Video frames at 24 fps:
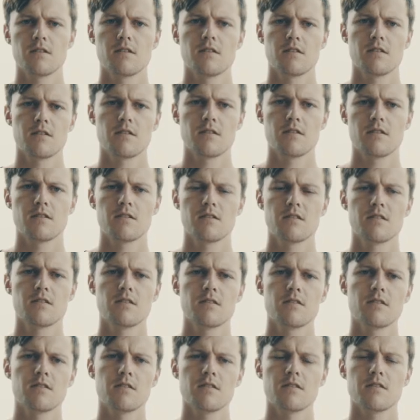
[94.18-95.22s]

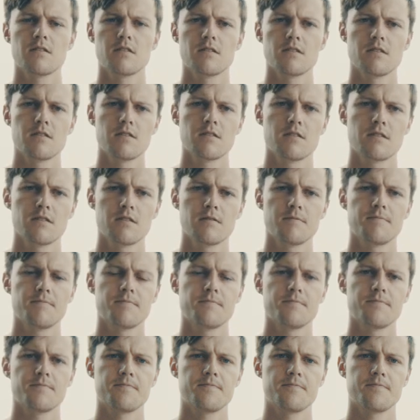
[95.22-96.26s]

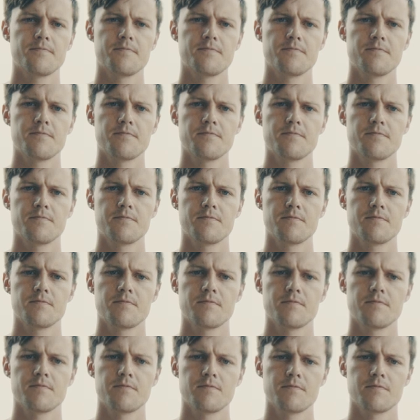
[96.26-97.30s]

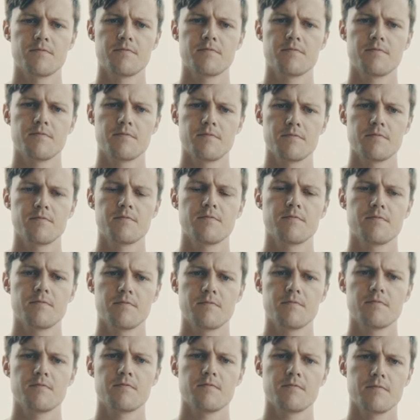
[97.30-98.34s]

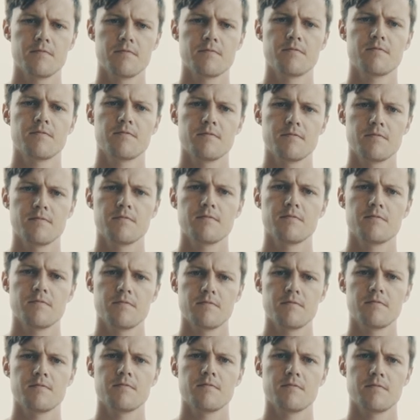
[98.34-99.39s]

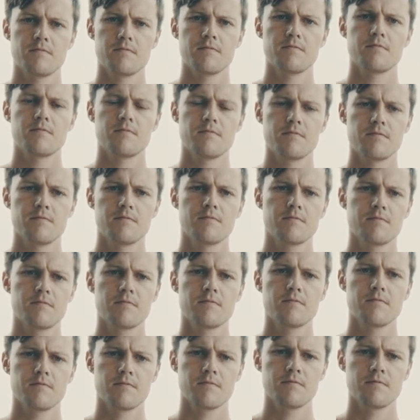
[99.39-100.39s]
No words are spoken by the person on screen.